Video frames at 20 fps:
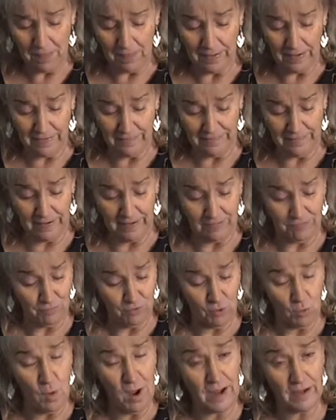like I said,
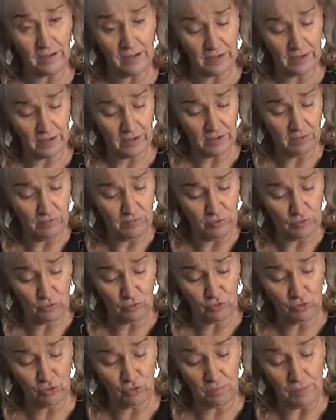for a while I got
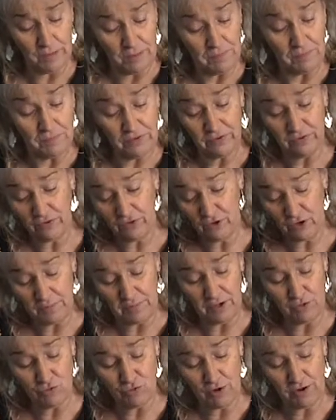confused too, but this is going to
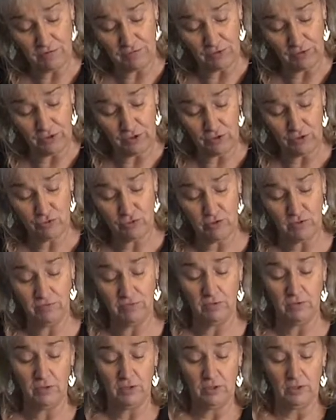be a trifle, not a
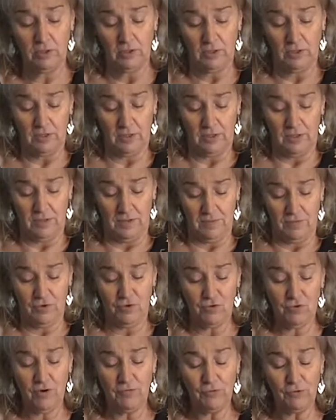truffle. The
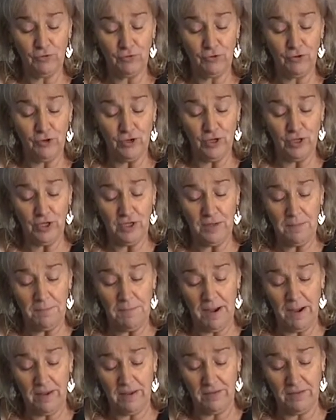truffles you're going to eat
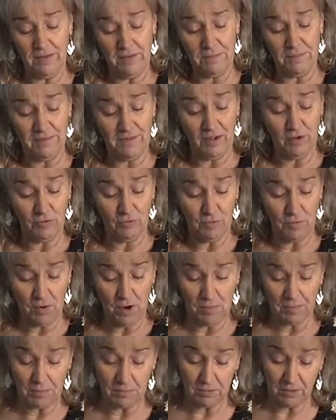by themselves
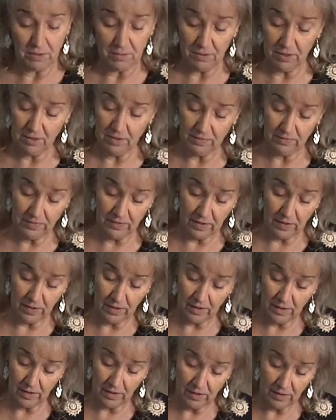probably because
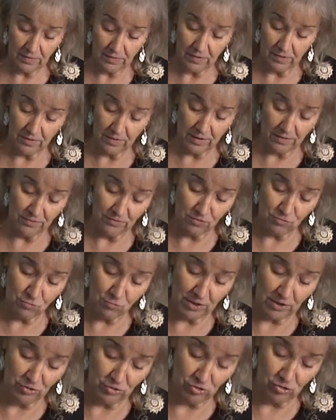they, uh, they're nice and
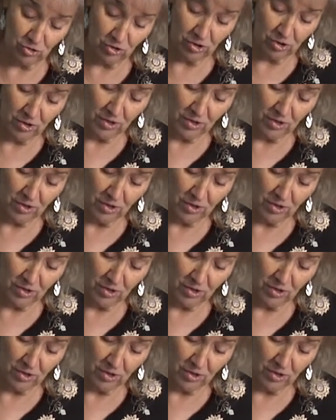rich.